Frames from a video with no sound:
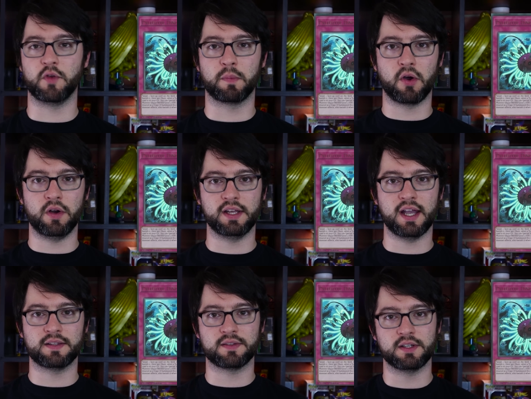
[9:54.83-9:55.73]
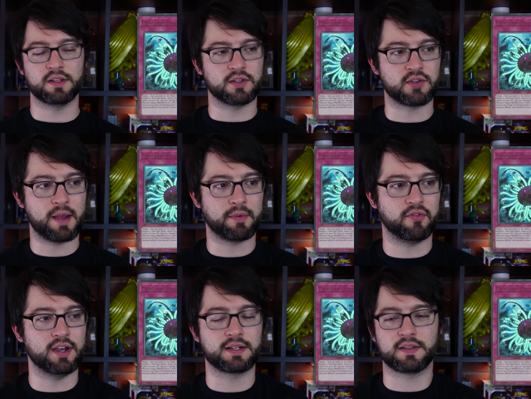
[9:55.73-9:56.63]
If your opponent negates the trap
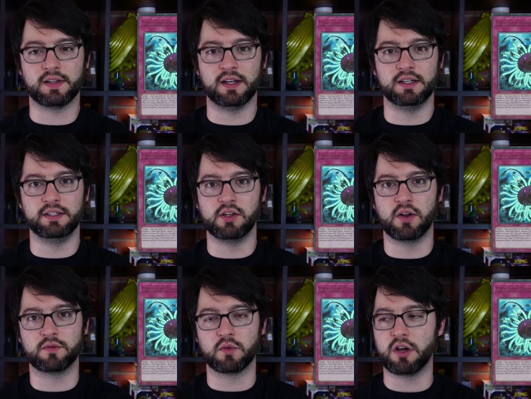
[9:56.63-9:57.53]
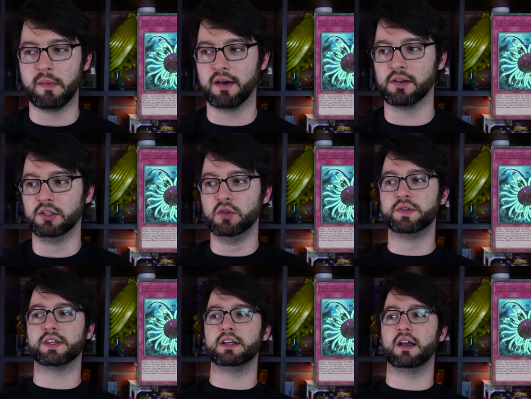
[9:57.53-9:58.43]
effect, you don't have to worry about
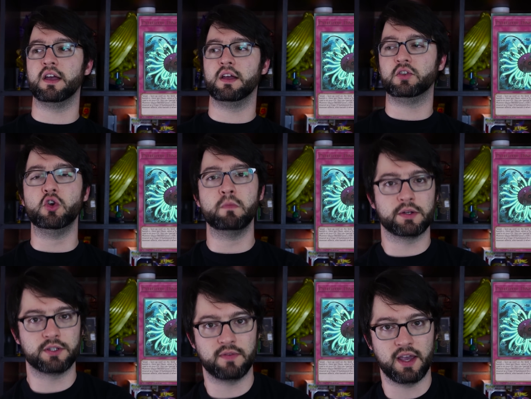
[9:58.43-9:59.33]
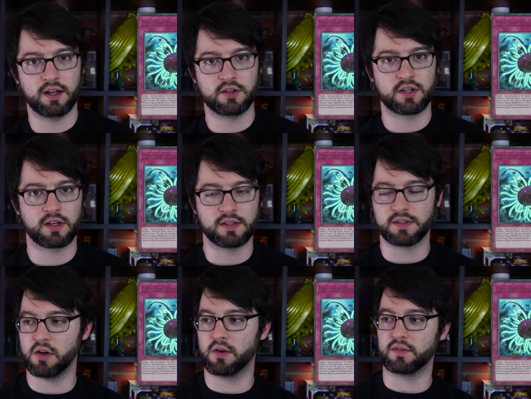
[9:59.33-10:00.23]
losing too much advantage
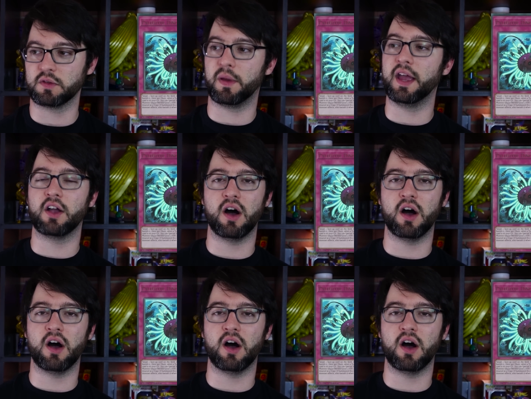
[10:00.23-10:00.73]
because you don't have to pay